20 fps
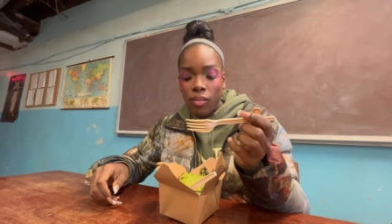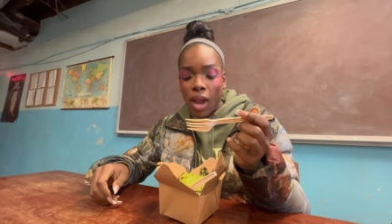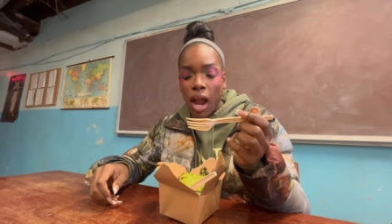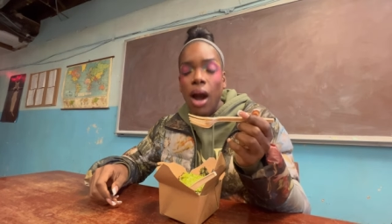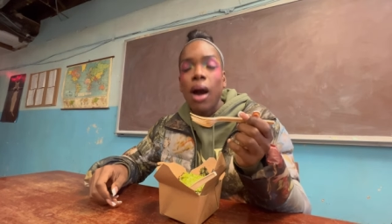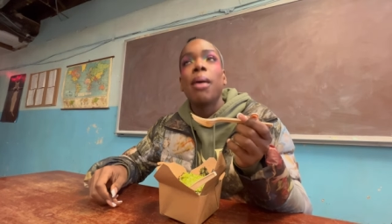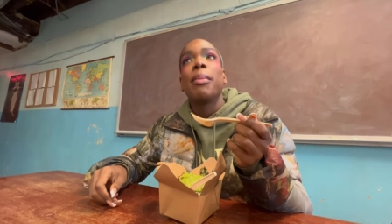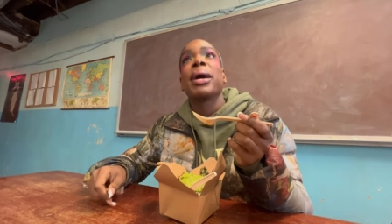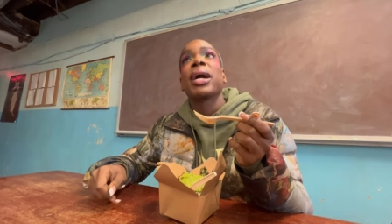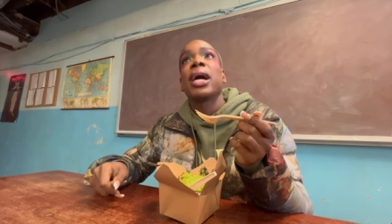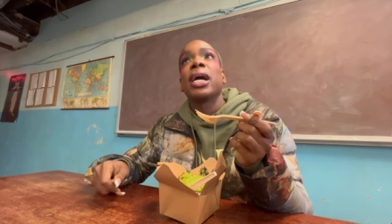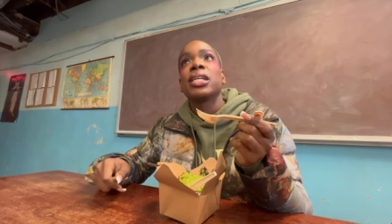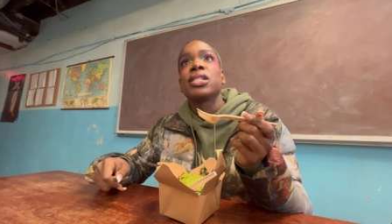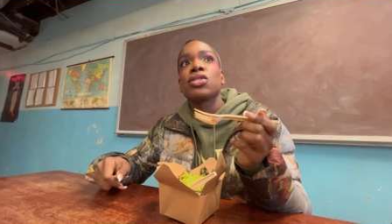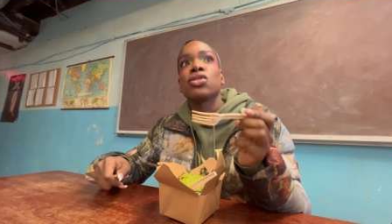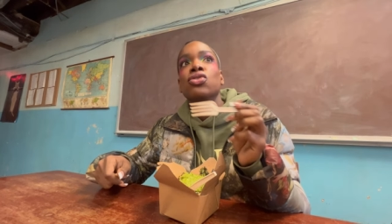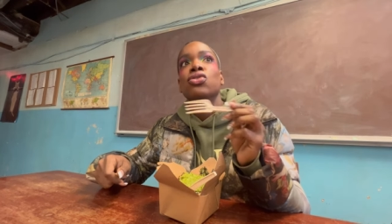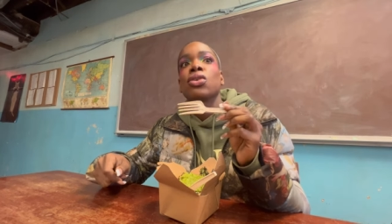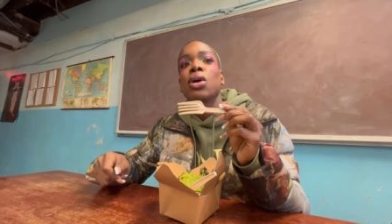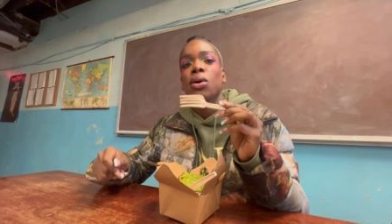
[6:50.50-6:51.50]
Oh my God, it's
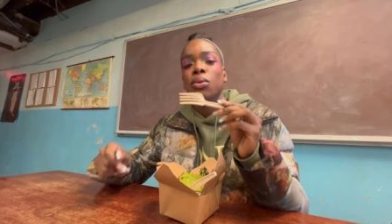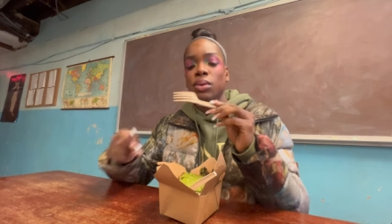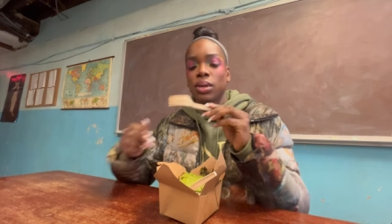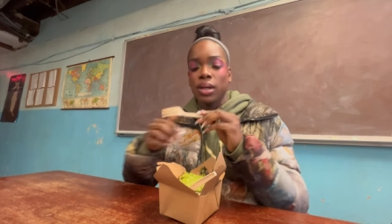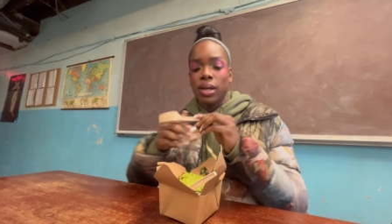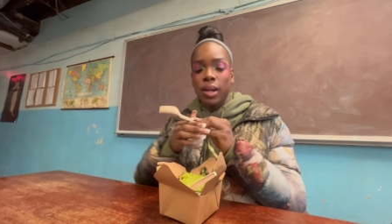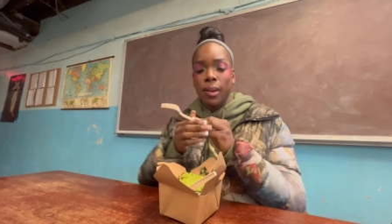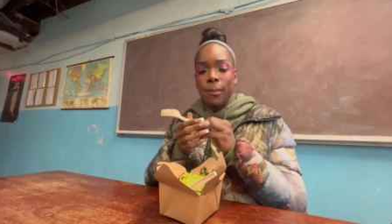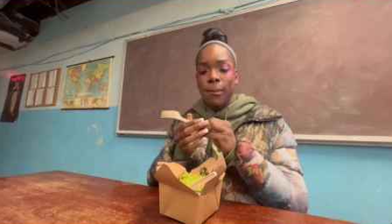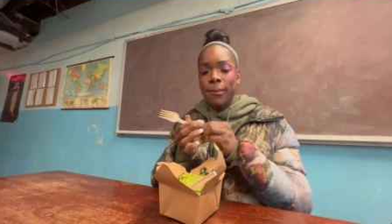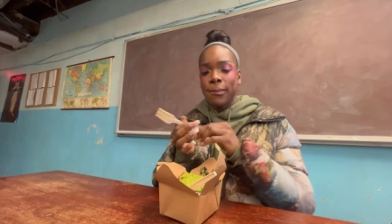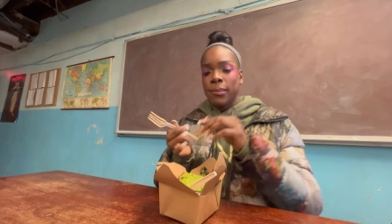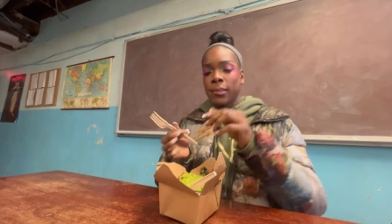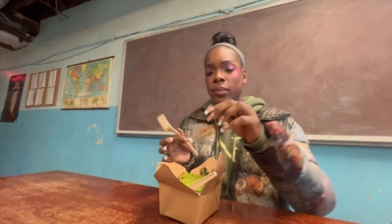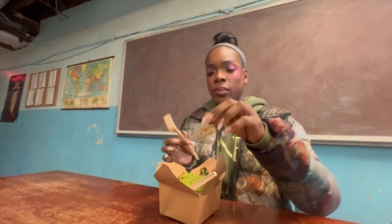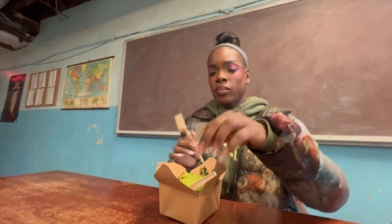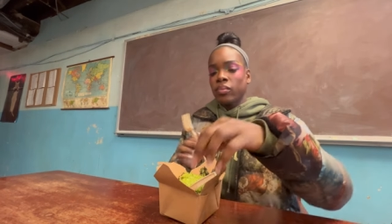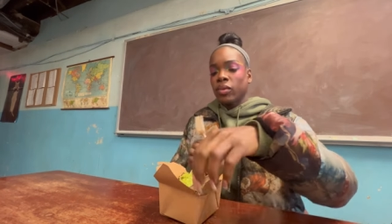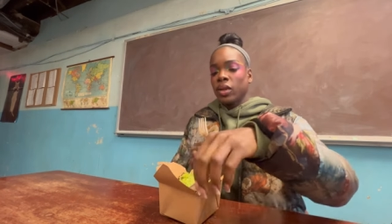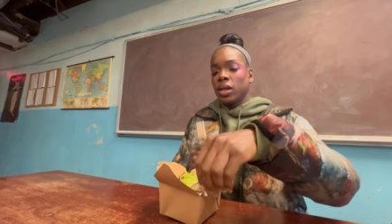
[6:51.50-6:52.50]
so good.
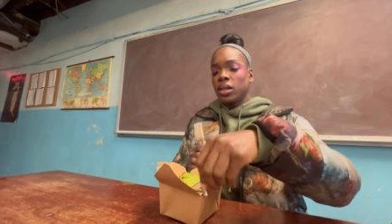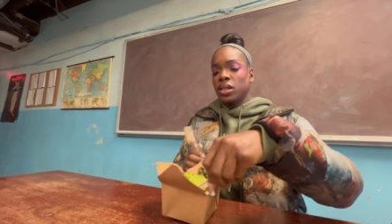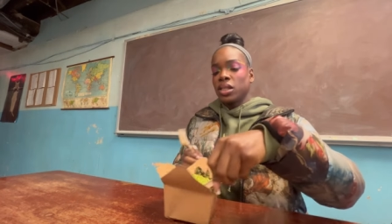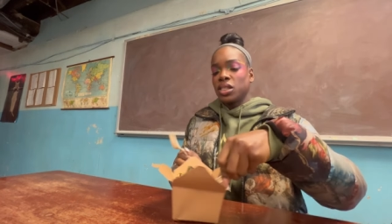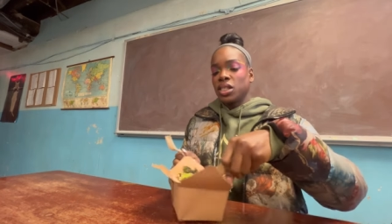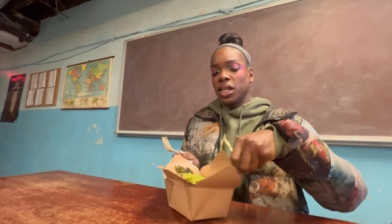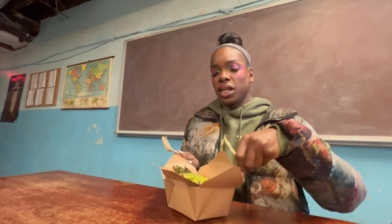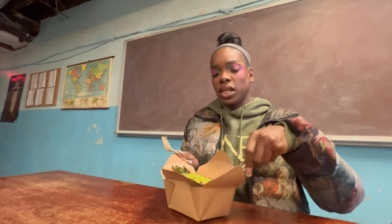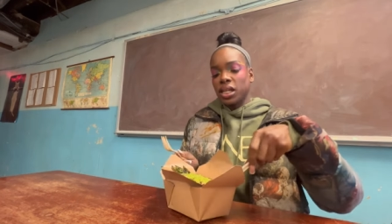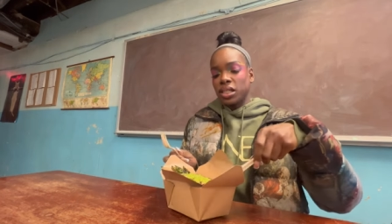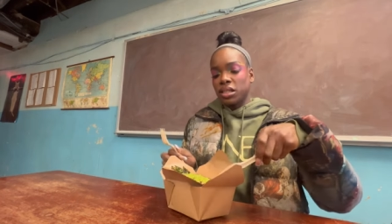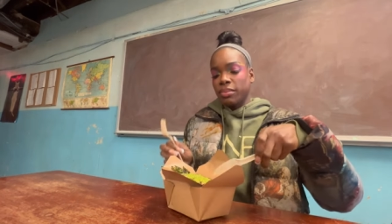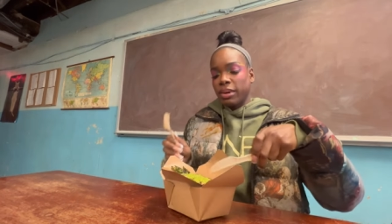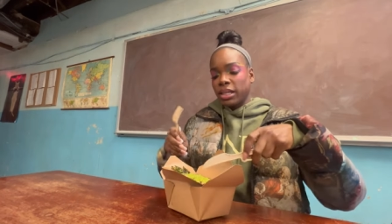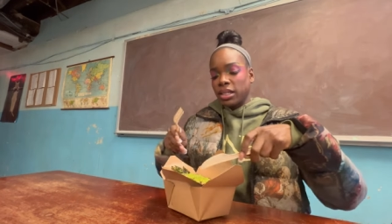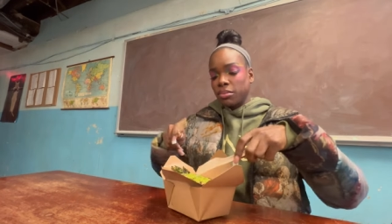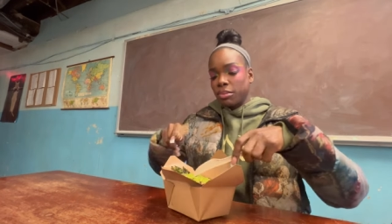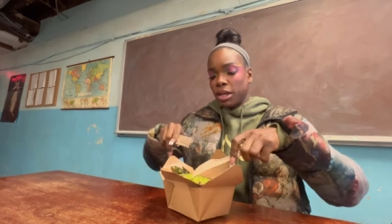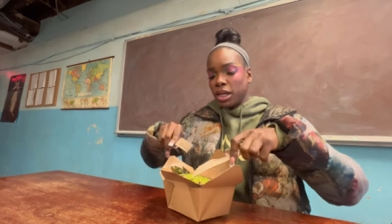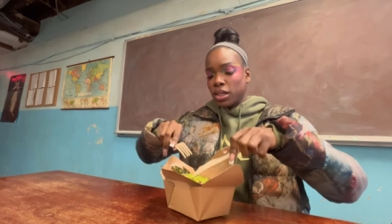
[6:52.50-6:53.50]
The chicken is about
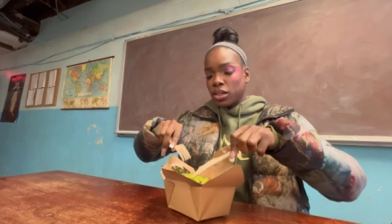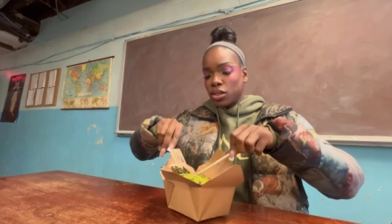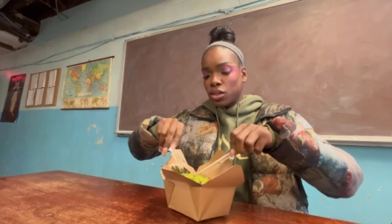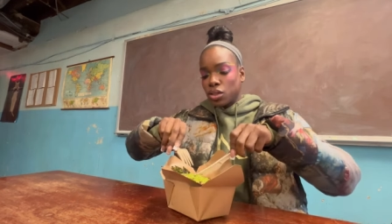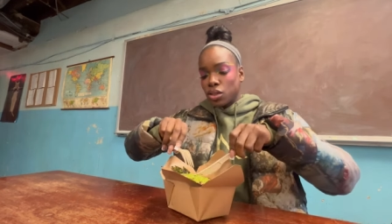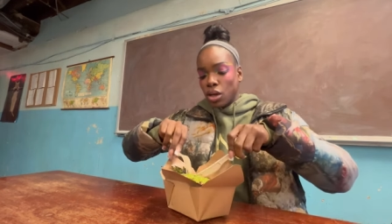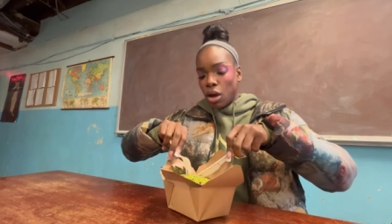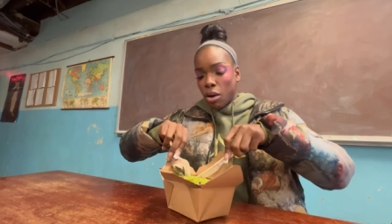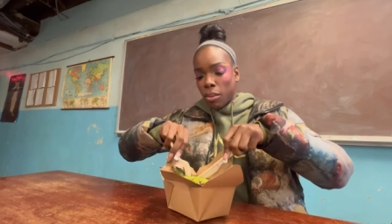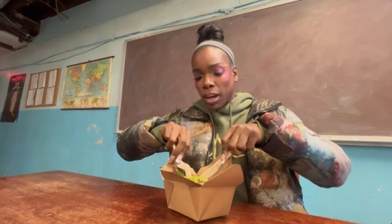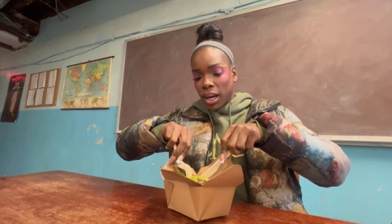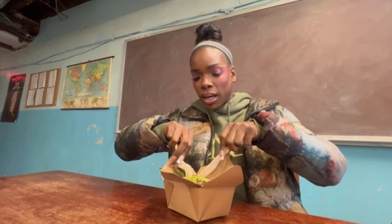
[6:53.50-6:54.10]
to be so,